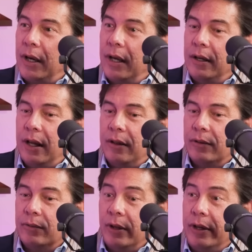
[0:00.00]
And
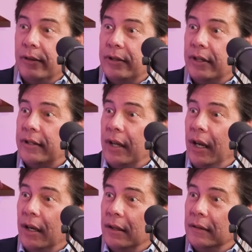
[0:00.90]
there's really no such
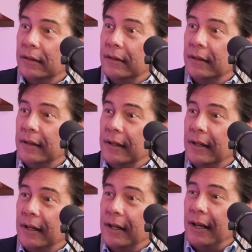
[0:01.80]
thing.
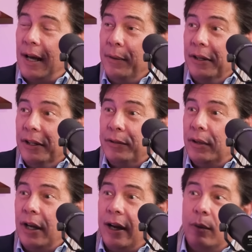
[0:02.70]
I mean,
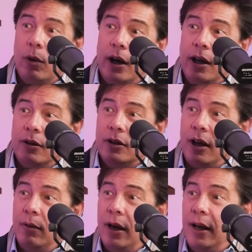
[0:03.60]
literally, I could walk
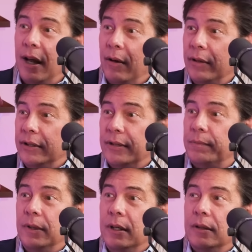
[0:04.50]
outside right now and just
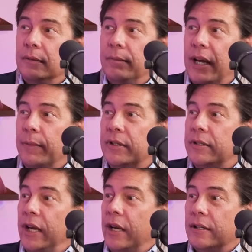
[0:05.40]
make a
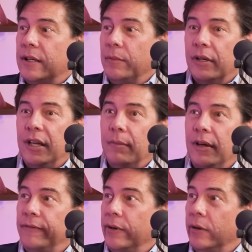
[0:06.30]
mistake because I'm looking at my
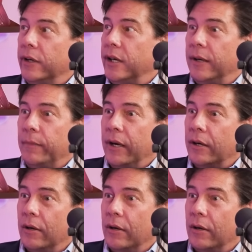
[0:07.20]
phone and get hit by a